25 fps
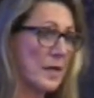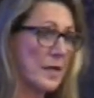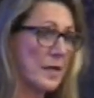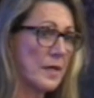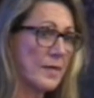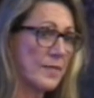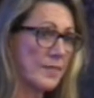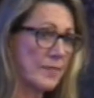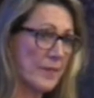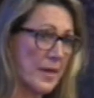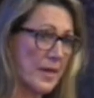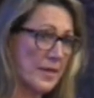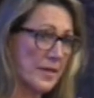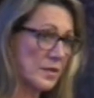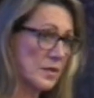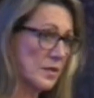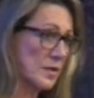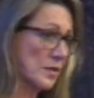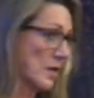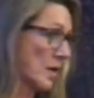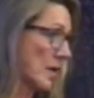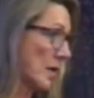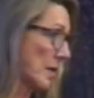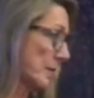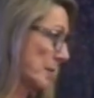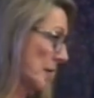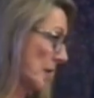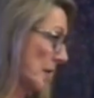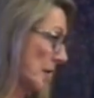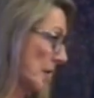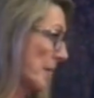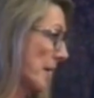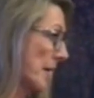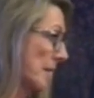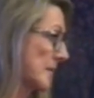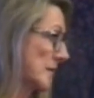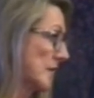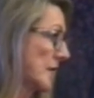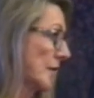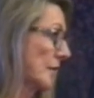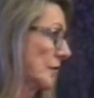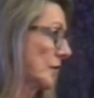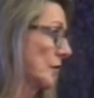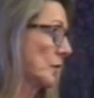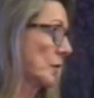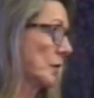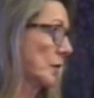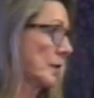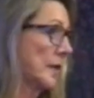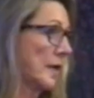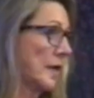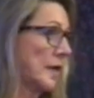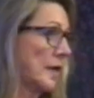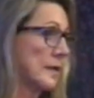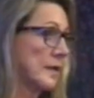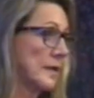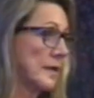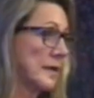I passed to Tom, and I'll pass to everyone else.